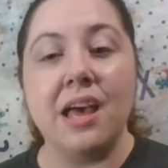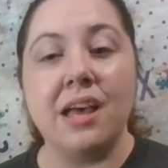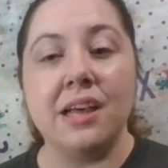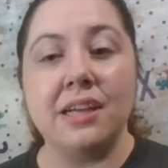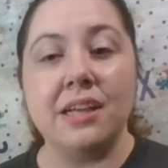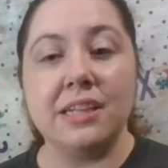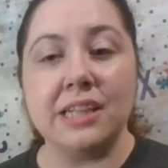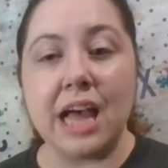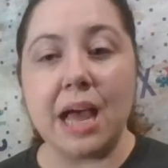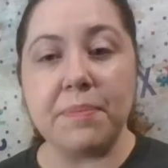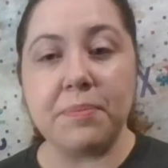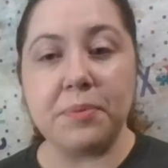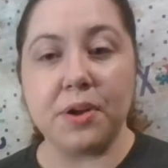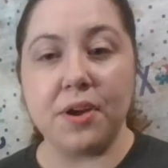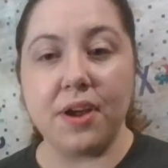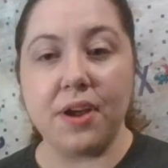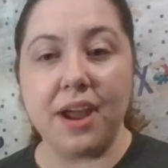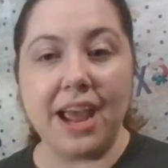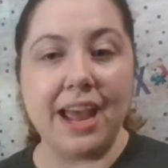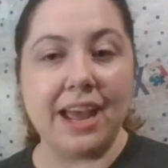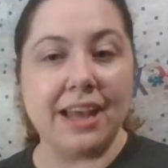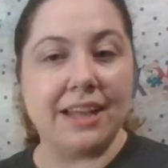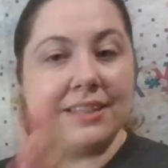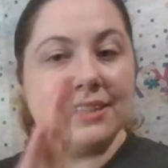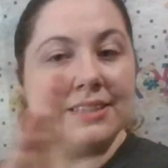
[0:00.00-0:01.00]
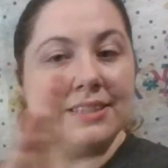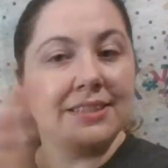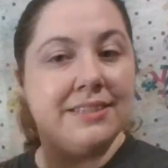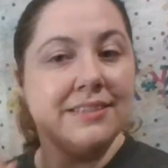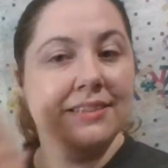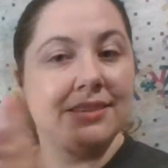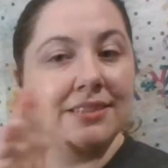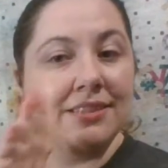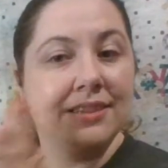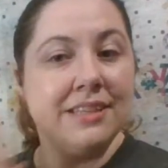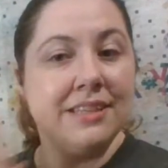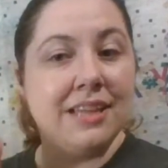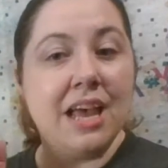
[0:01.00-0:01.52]
Clap your hands,
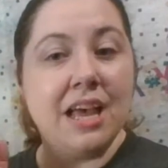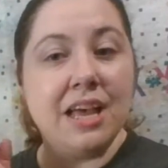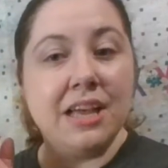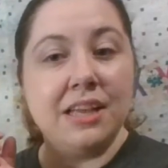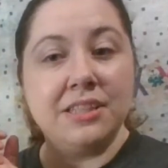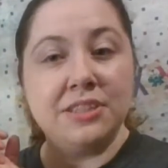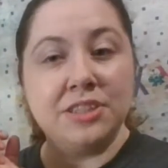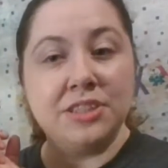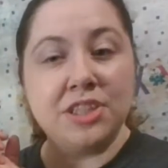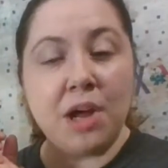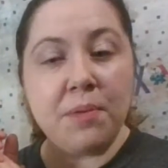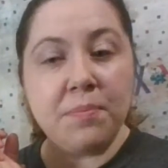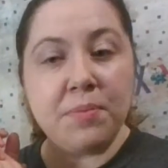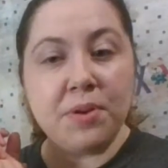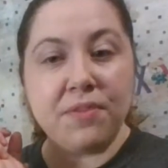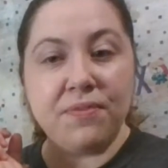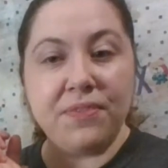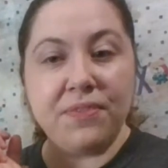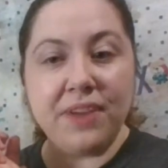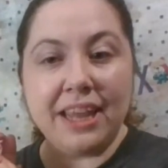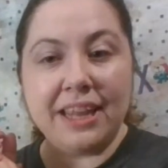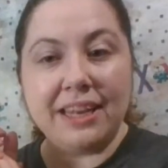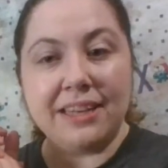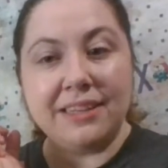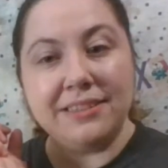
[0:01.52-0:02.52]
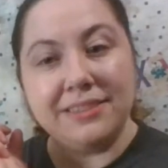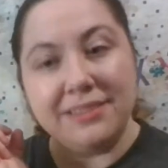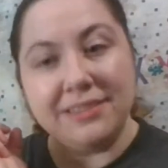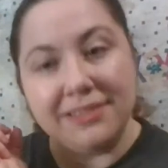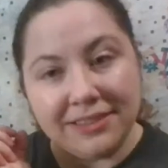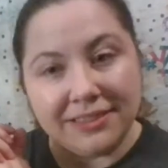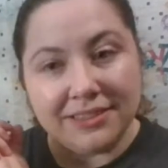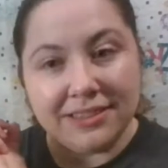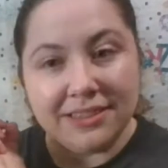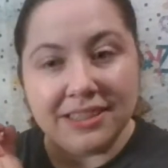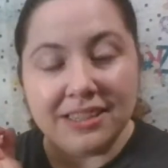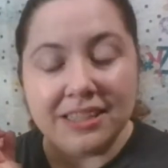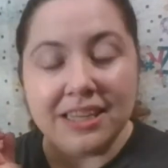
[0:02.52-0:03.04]
stomp your feet,
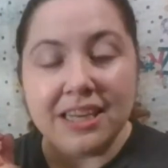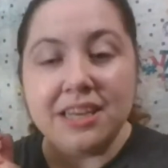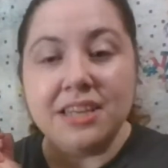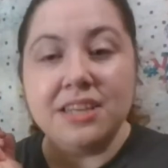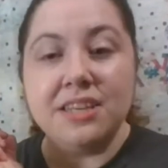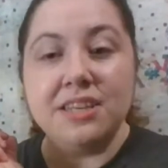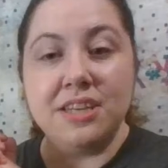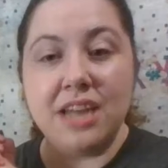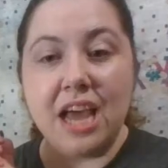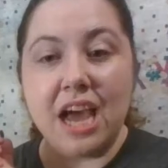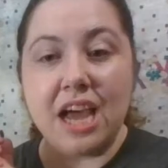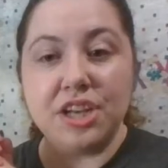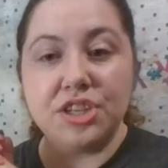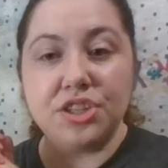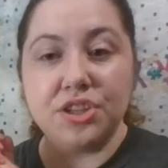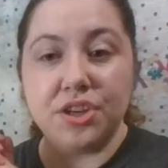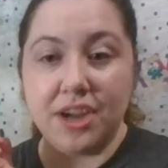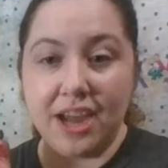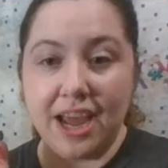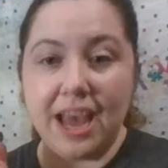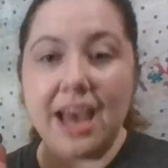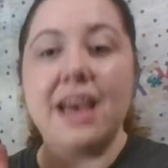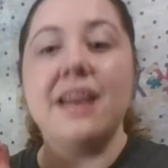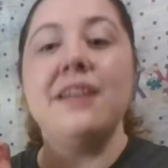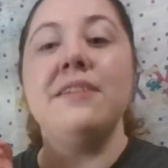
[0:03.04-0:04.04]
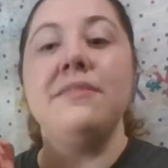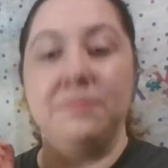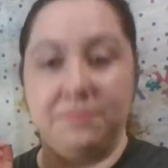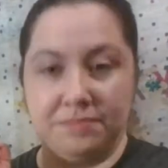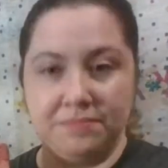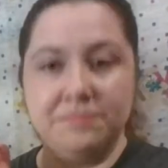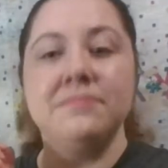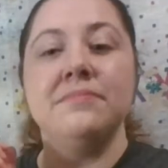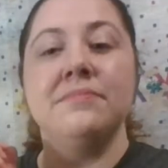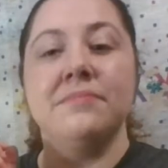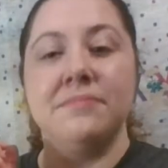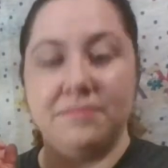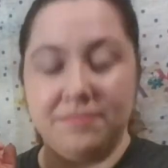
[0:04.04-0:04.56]
nod your head,
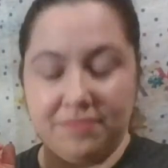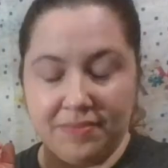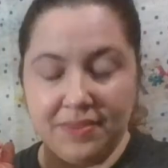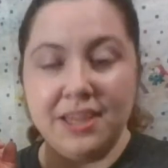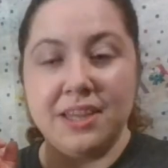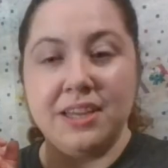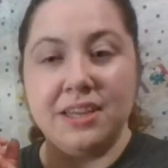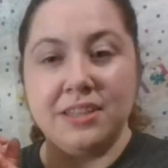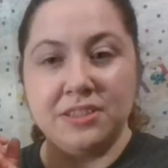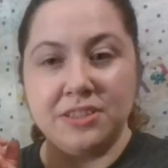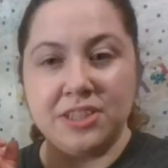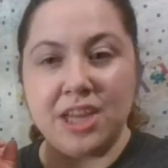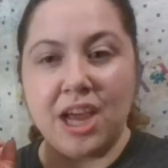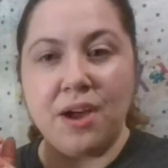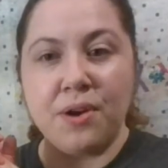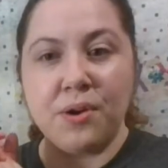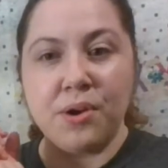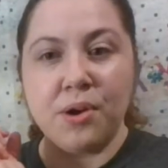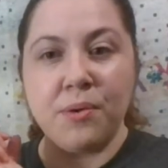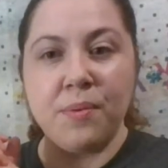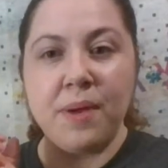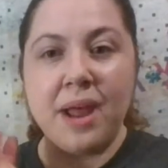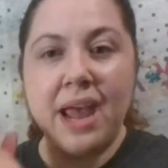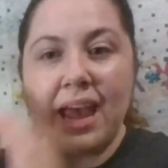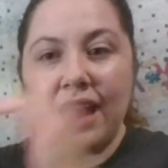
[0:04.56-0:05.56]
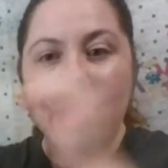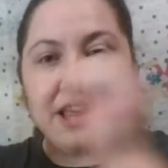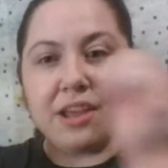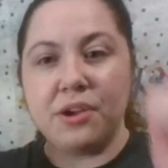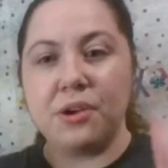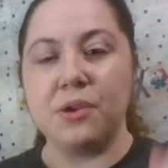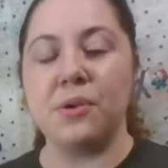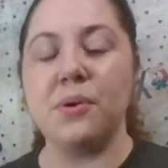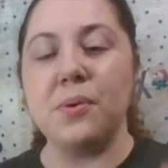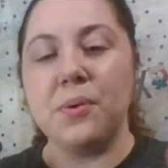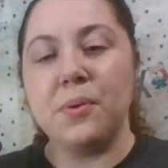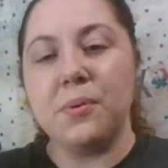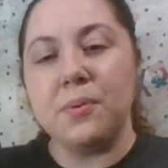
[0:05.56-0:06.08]
shout hooray,
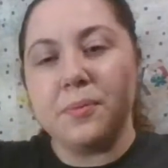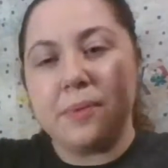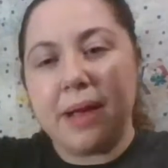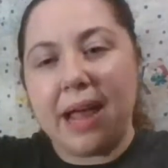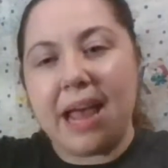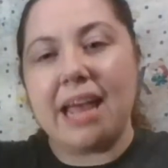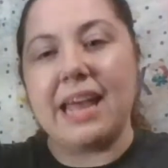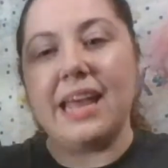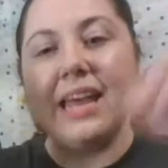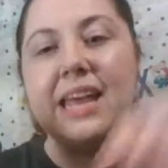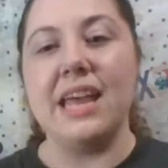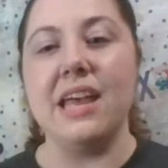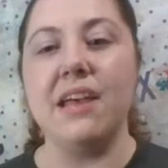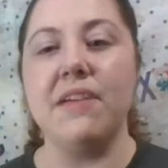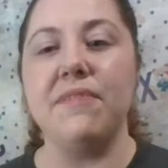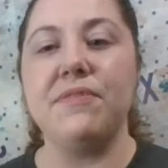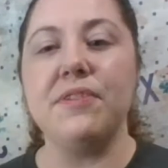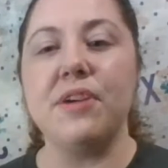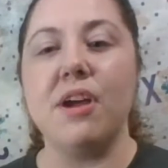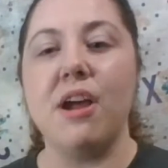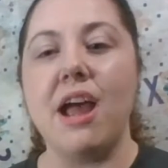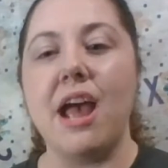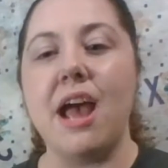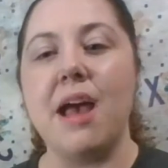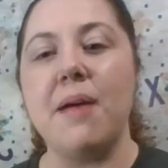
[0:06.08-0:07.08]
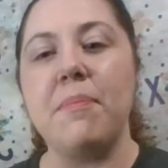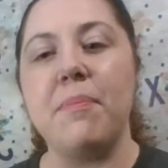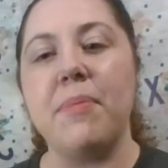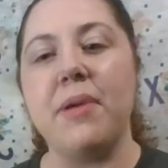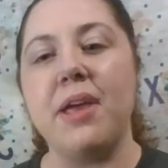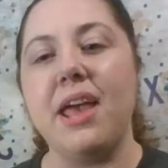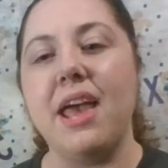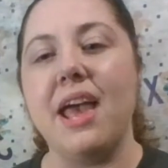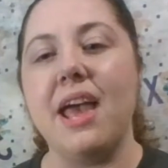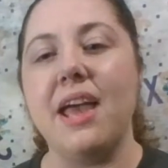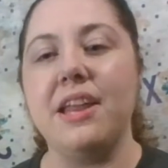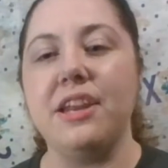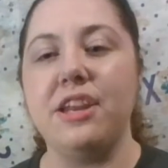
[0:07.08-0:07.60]
hooray! If you're happy
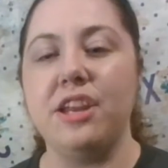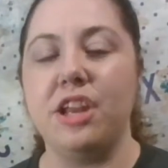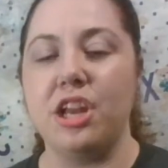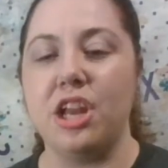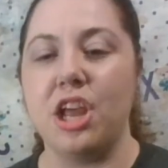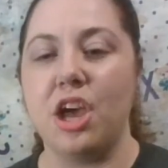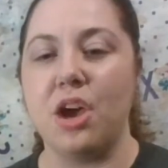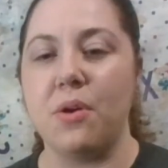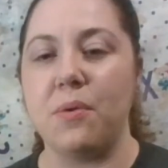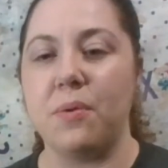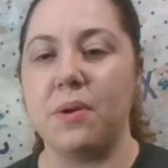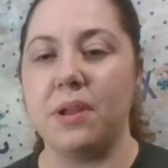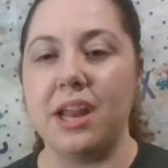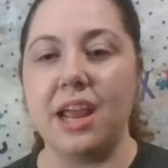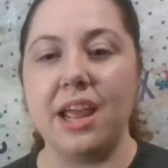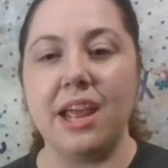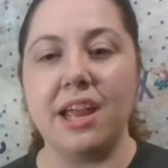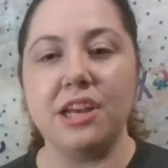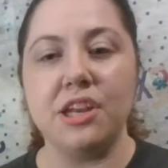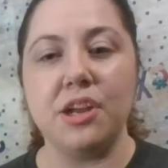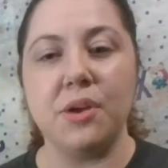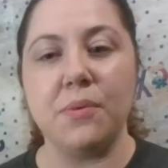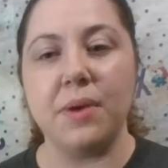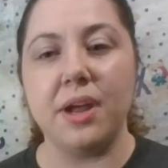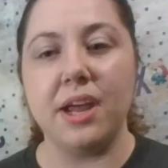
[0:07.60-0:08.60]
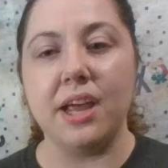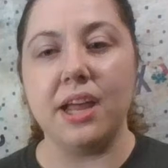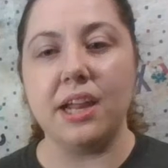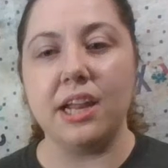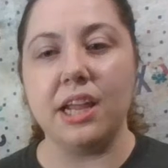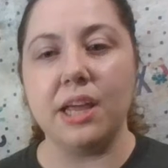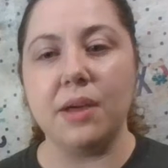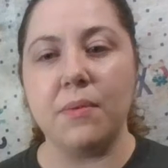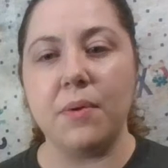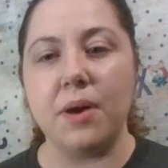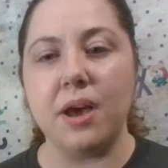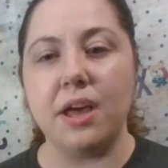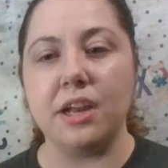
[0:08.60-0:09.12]
and you know it and you really
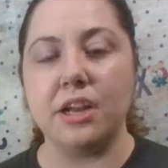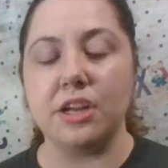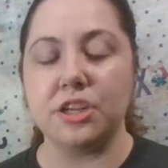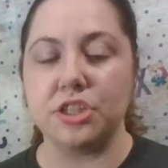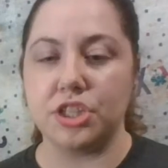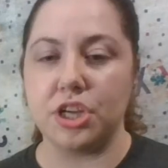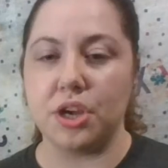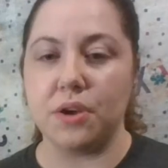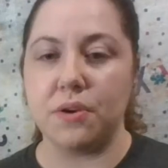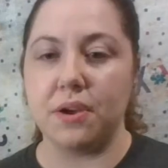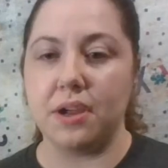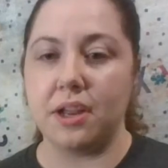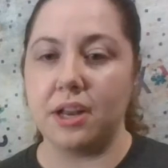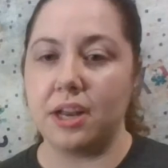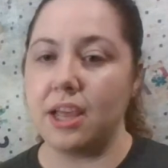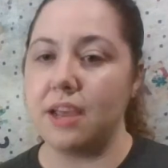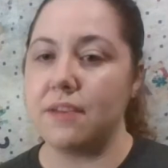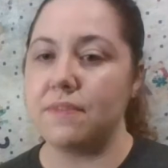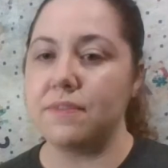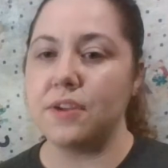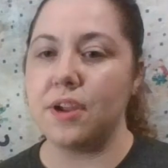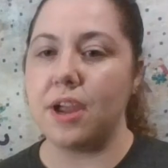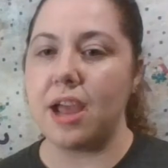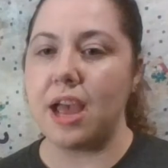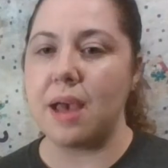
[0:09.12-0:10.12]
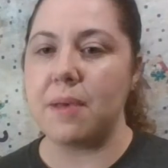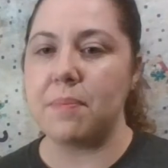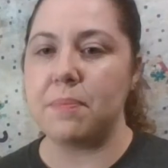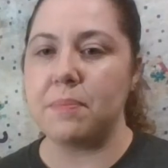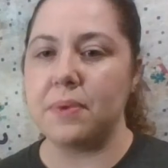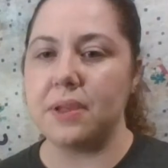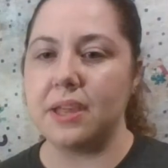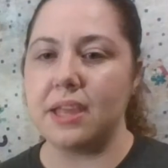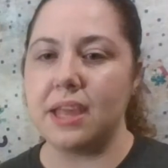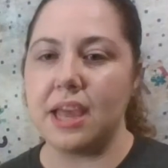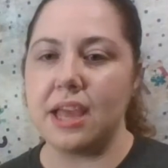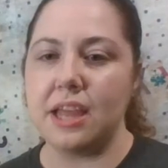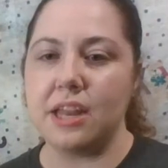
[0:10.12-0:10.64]
want to show it, if you're
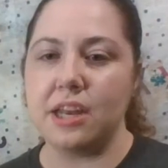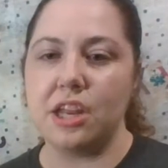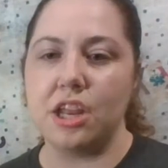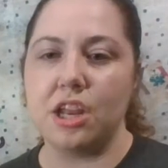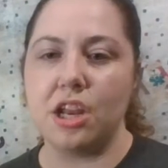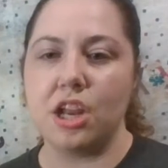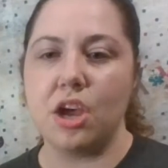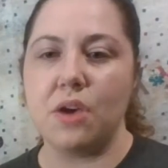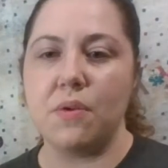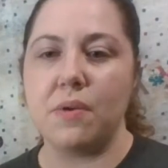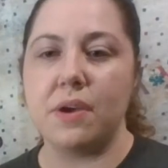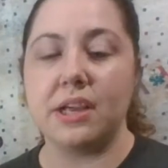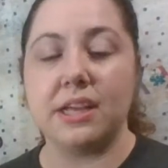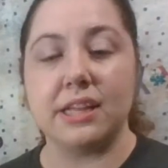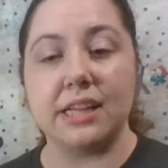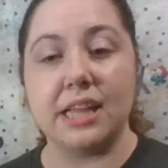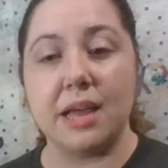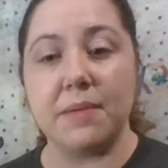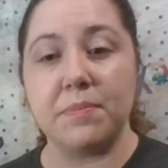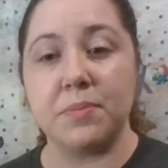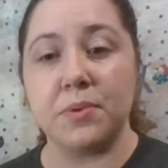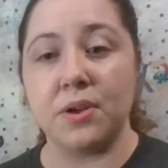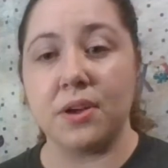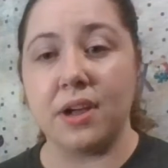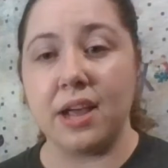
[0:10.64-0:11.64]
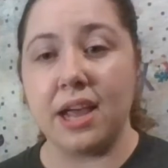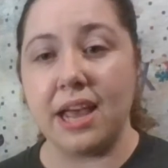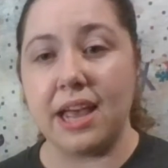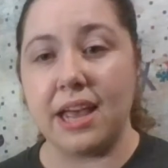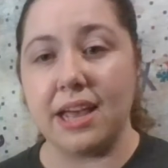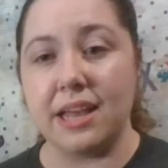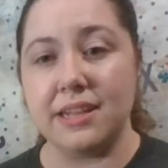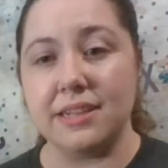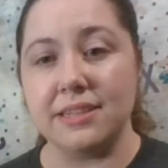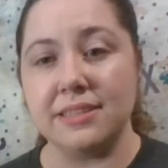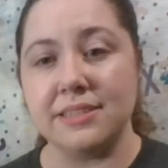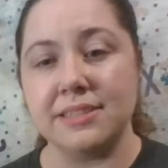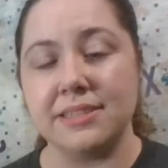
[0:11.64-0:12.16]
happy and you know it, clap your
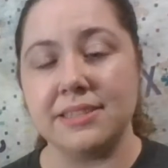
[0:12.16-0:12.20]
hands.